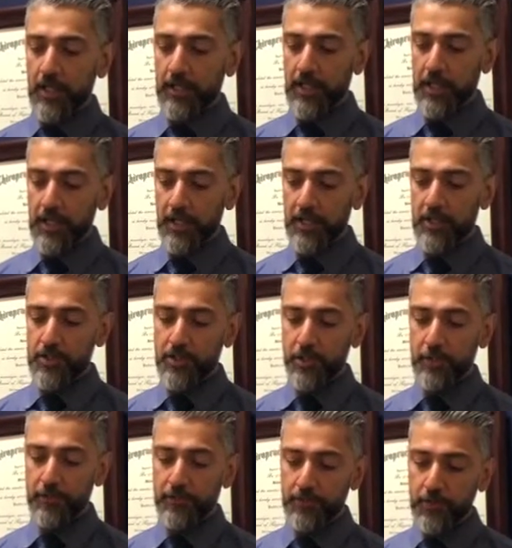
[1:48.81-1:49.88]
that
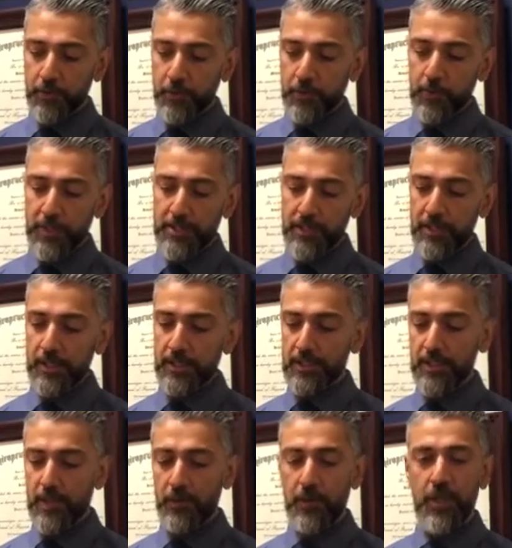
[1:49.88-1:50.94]
internal fluid, once it
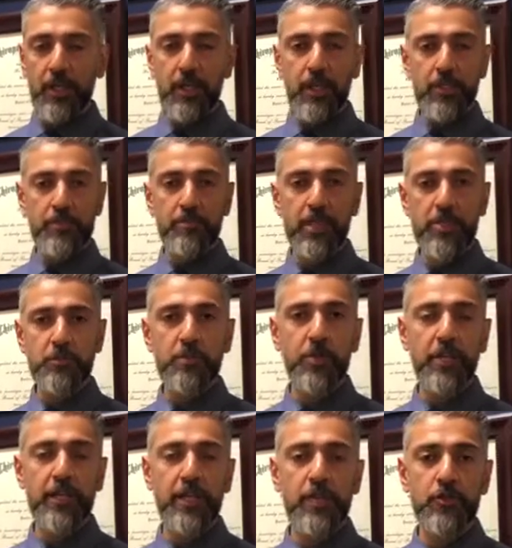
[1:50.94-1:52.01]
leaks out, is much
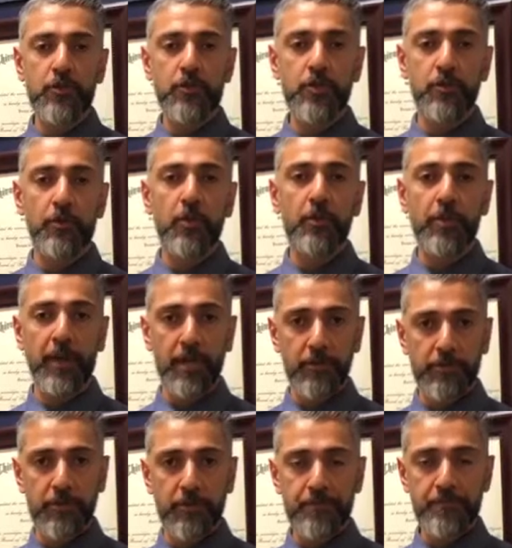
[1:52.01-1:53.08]
more dangerous and more
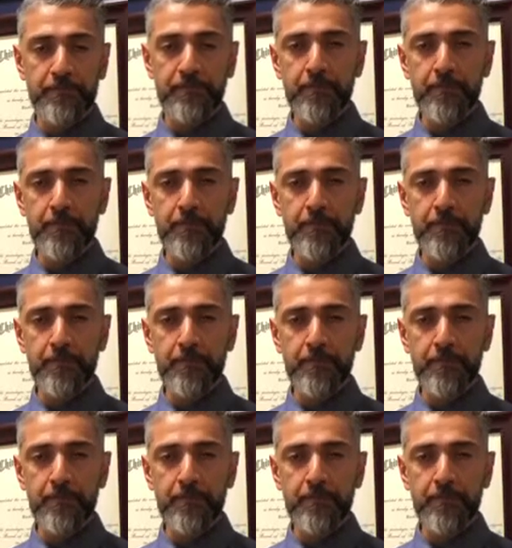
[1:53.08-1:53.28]
painful.